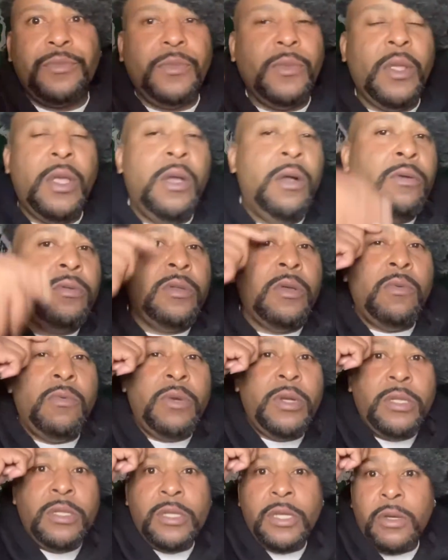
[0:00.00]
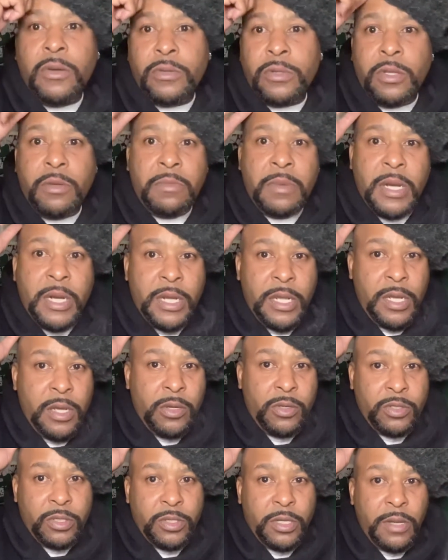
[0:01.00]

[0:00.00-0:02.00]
I don't know what he did with nobody else.